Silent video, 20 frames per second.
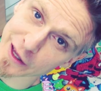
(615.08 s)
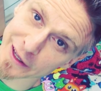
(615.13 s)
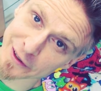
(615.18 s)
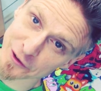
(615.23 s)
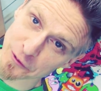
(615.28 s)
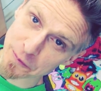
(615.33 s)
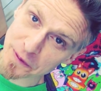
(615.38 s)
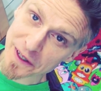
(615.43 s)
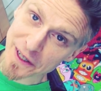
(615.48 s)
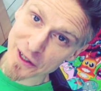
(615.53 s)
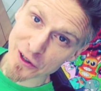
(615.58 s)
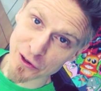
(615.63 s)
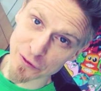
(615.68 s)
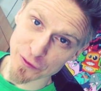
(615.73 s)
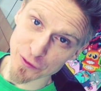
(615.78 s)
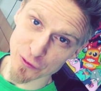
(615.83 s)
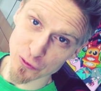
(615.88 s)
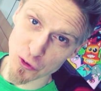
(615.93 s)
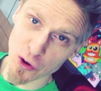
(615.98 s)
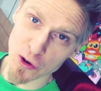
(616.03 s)
And speaking
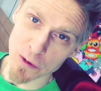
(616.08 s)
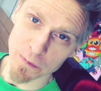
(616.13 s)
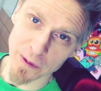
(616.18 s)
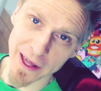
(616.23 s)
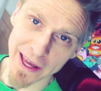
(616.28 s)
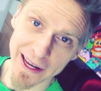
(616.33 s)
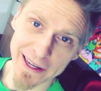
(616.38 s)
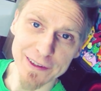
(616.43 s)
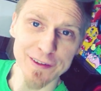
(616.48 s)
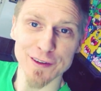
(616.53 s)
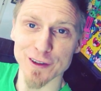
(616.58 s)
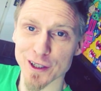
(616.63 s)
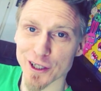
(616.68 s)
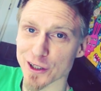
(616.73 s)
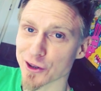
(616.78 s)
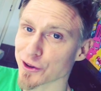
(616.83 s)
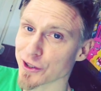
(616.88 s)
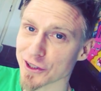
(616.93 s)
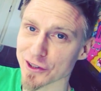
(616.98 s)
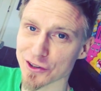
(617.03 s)
of strong
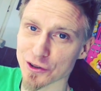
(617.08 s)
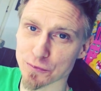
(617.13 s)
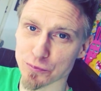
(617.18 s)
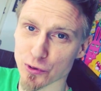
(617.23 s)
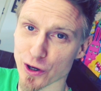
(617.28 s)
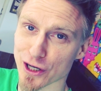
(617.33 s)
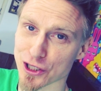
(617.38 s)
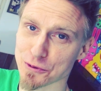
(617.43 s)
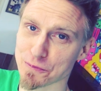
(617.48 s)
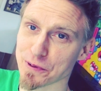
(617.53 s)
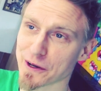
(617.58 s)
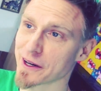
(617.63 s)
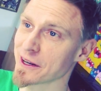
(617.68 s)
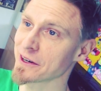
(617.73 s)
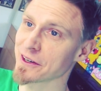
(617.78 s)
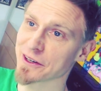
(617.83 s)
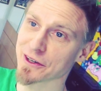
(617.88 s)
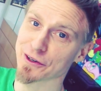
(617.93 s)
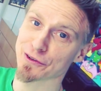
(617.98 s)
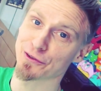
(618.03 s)
blacks, this brush
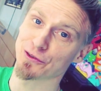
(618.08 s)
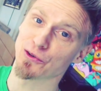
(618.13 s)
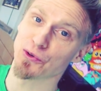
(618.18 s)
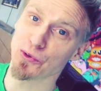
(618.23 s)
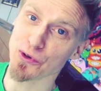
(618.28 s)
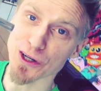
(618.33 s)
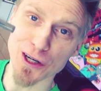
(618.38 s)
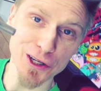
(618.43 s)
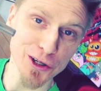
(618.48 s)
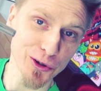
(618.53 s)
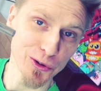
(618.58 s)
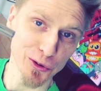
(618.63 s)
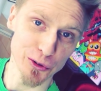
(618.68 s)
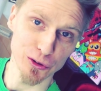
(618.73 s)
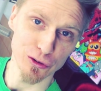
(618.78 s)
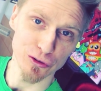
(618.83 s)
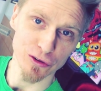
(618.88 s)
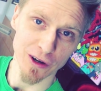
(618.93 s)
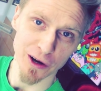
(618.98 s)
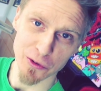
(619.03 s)
pen is really
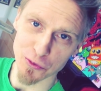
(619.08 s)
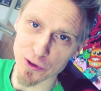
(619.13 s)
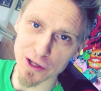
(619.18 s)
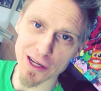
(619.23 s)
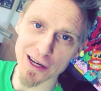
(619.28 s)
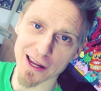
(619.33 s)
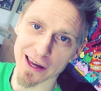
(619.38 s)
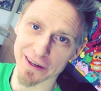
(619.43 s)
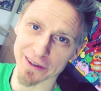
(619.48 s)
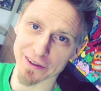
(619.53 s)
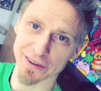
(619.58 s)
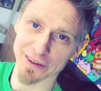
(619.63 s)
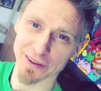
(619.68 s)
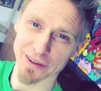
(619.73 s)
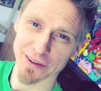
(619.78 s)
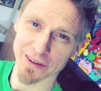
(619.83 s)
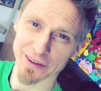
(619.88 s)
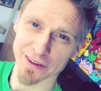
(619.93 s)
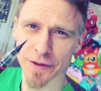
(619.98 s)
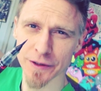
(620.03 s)
good. I really like it.